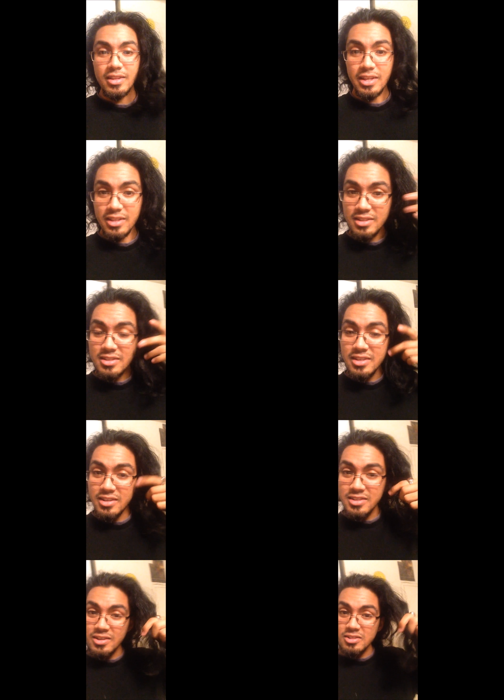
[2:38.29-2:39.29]
Like, this hair
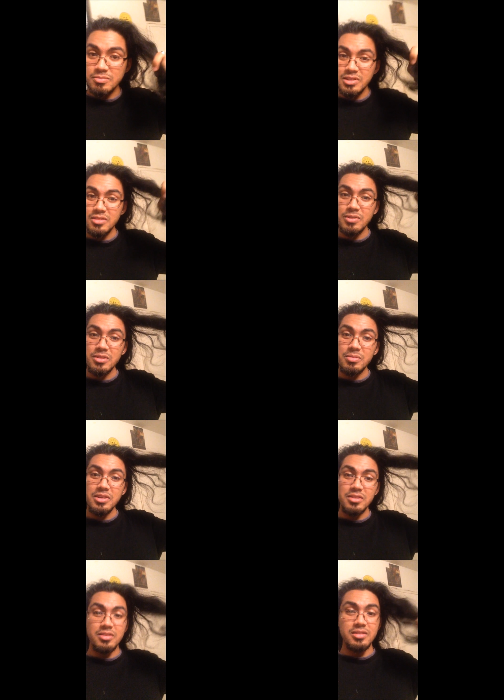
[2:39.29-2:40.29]
has been with
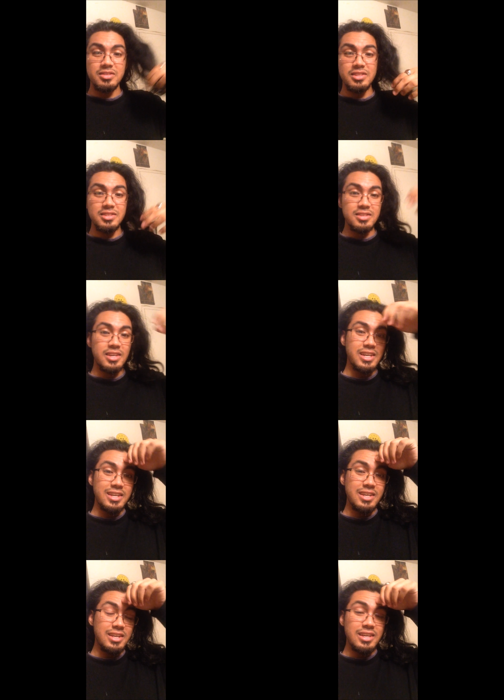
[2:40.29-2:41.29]
me since, like,
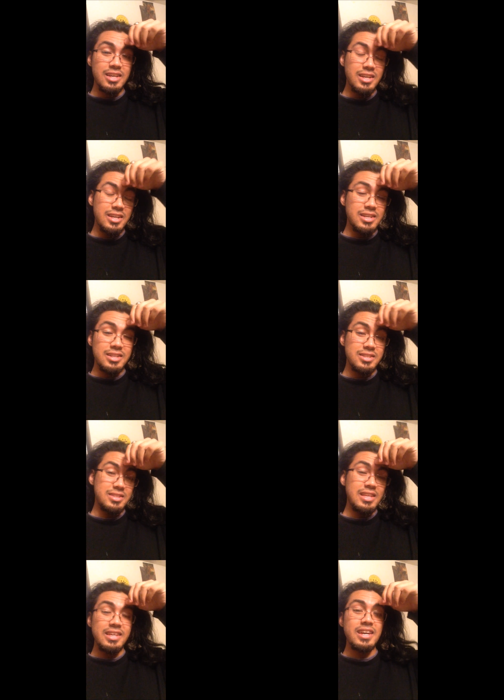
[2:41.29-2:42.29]

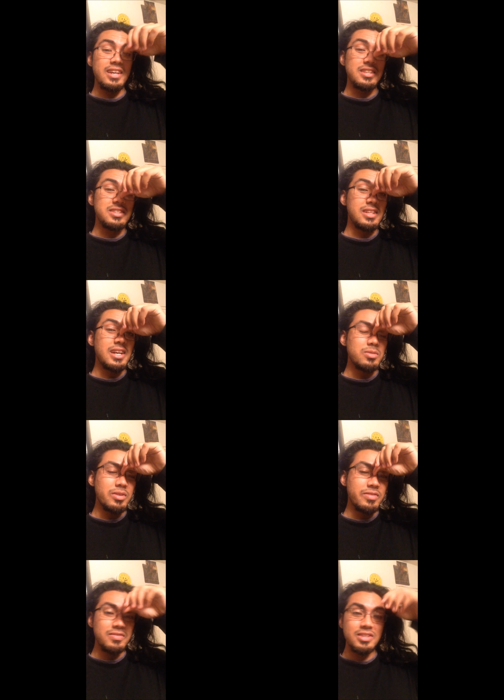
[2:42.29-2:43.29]
July
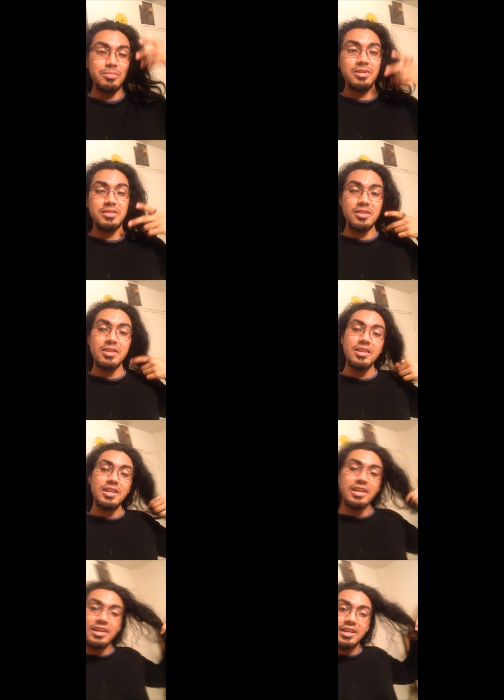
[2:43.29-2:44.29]
2015, basically.
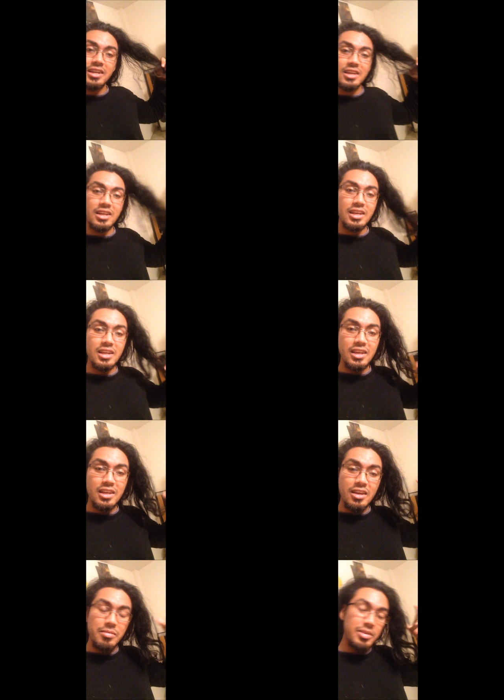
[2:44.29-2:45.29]
Like,
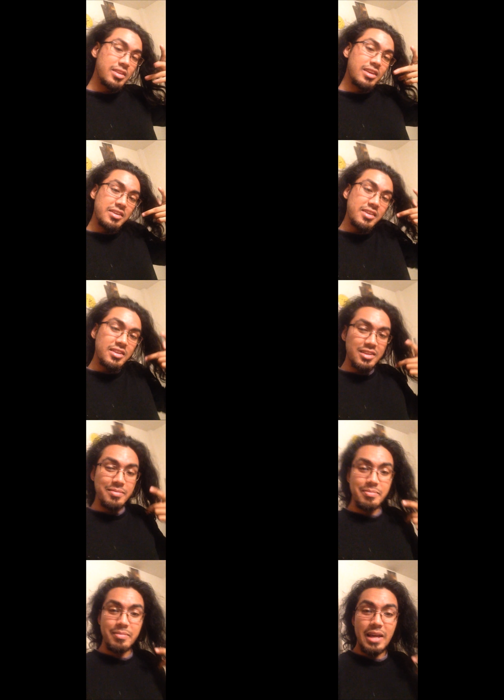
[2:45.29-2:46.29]
I mean,
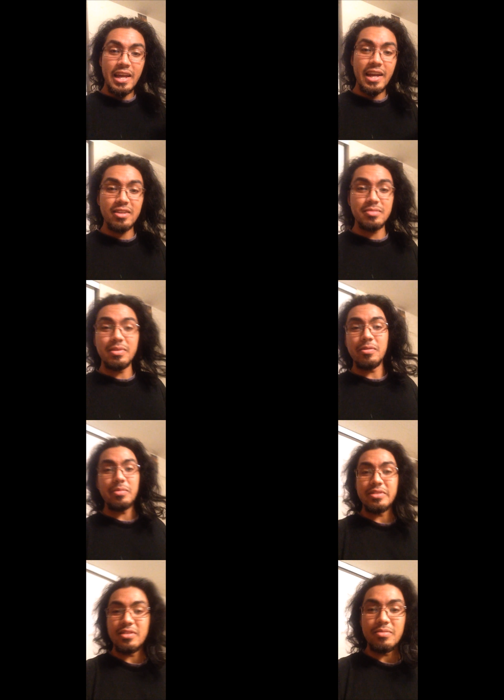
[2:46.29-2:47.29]
technically, my hair has been with
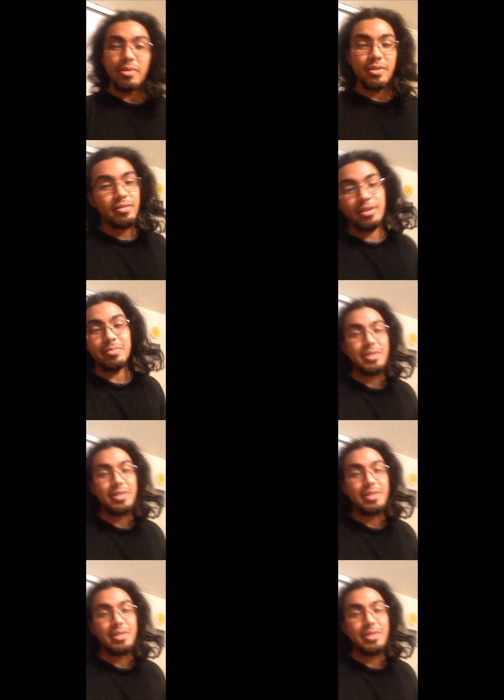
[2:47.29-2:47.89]
me since birth, right?